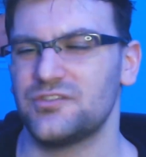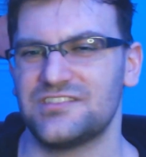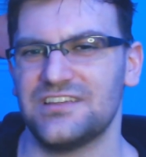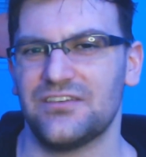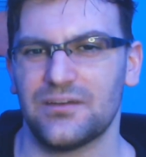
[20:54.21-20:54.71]

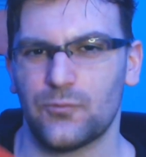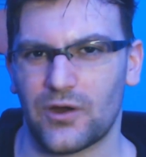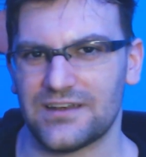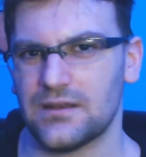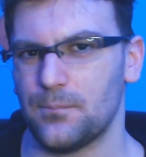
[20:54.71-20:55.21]
ceiling where
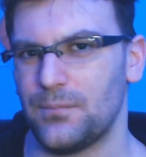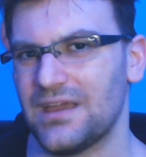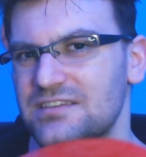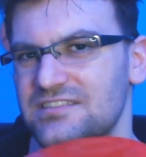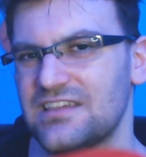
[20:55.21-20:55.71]
I need a
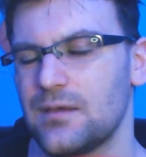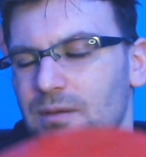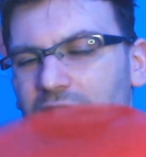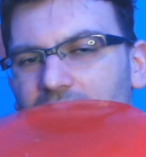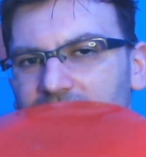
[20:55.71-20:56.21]
big
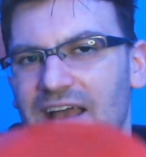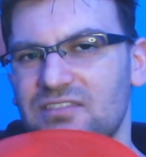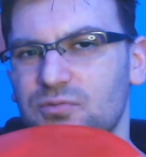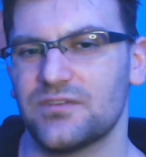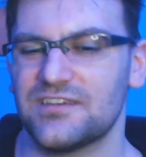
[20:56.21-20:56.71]
skip,
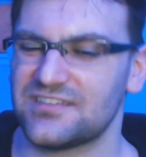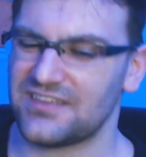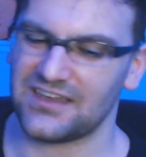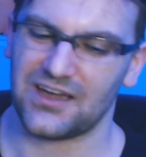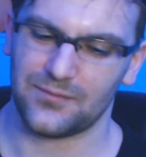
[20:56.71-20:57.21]
that's where this
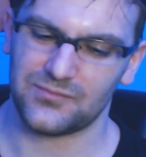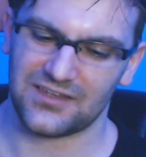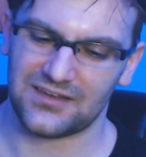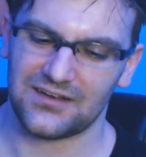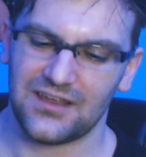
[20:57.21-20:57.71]
thing comes
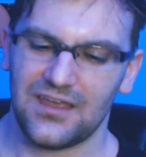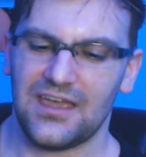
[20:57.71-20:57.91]
in,